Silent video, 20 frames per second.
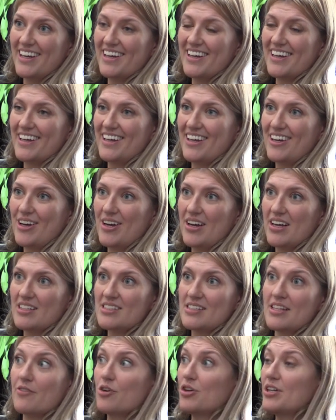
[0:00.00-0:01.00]

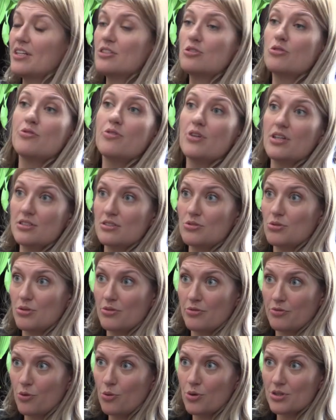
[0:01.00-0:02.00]
It's never going to enter
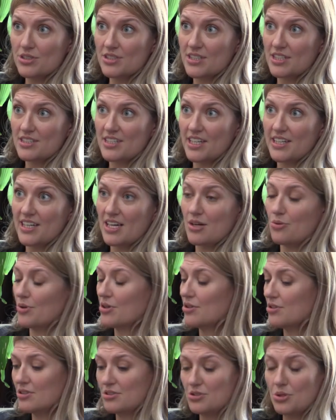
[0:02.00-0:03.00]
into force, they say now. We're
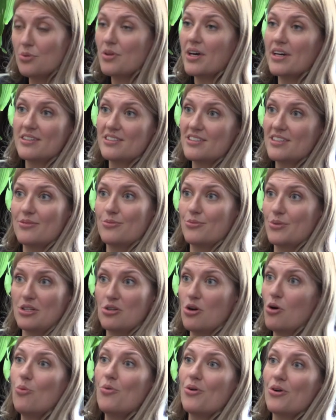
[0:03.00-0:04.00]
going to do that. We
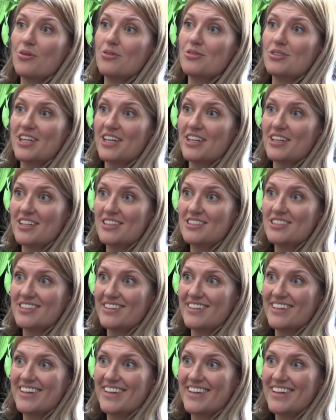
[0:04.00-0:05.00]
know we're going to get
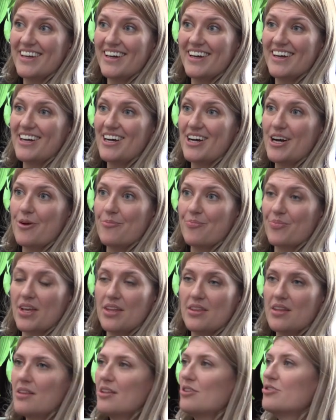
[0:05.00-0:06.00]
it.
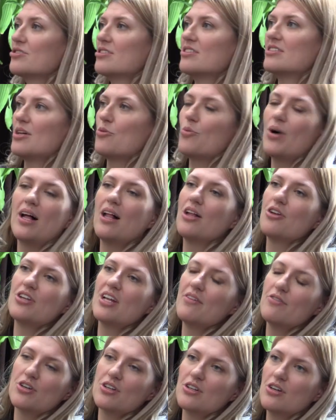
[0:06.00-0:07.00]
And then they're just going to say, well, you're
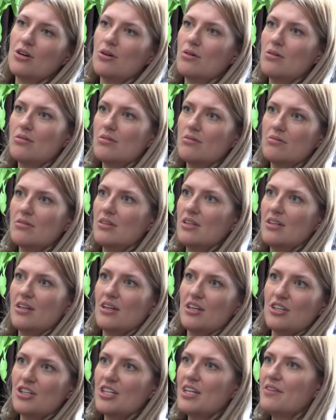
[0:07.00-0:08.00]
never going to go.
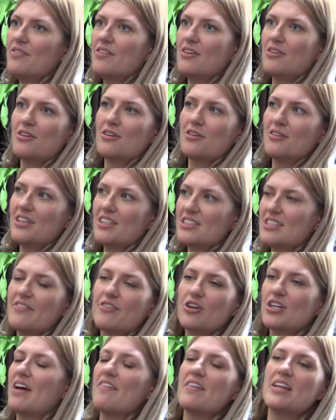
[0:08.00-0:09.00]
It's
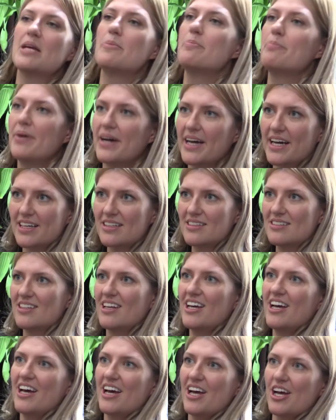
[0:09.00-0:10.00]
never going to have an impact.
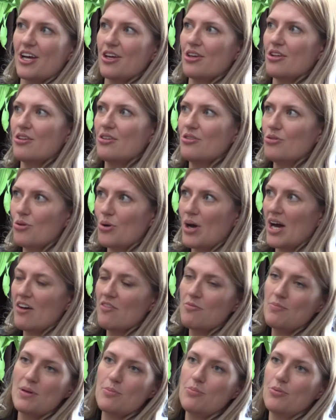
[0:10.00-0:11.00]
You
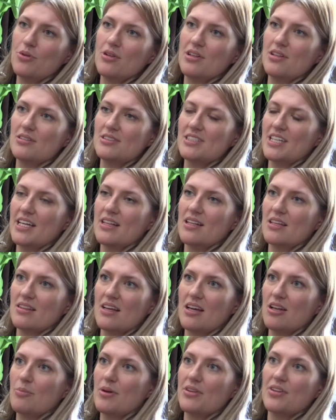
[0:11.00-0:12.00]
have people saying like
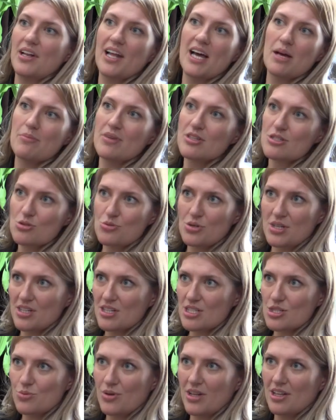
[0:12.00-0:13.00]
that about the Landmines
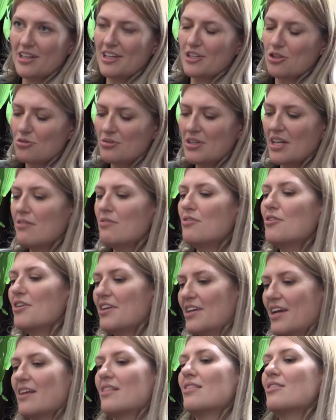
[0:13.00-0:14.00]
Treaty as well. Like you never
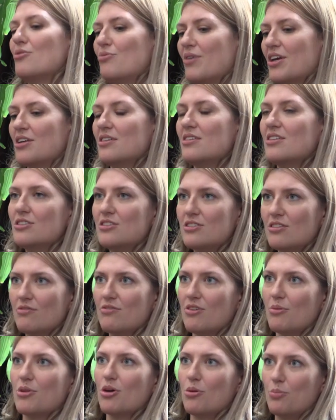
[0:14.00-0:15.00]
get the recognition
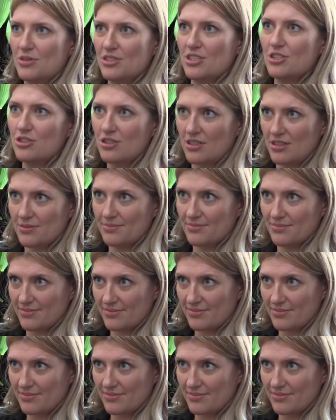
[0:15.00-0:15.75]
from the opposition